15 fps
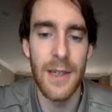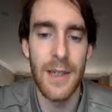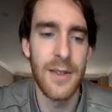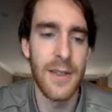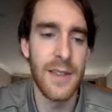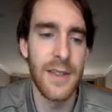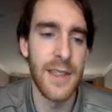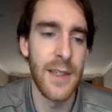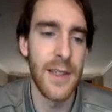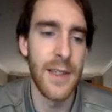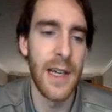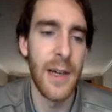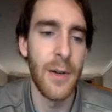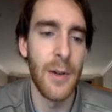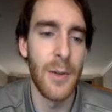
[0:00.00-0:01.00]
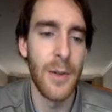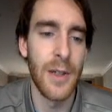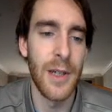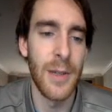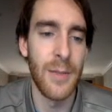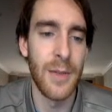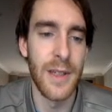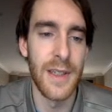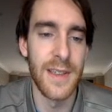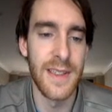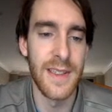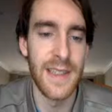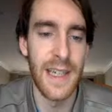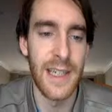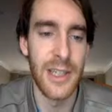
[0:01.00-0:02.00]
So let's say, okay, I want to work on
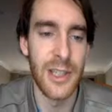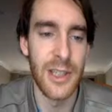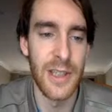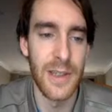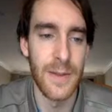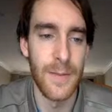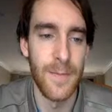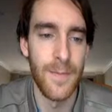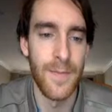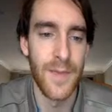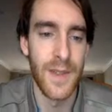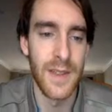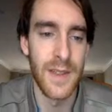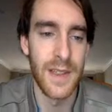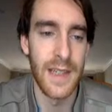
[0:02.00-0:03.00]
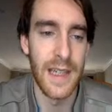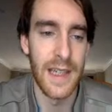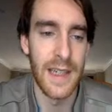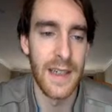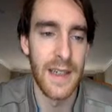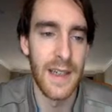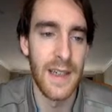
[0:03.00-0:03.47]
pronunciation today.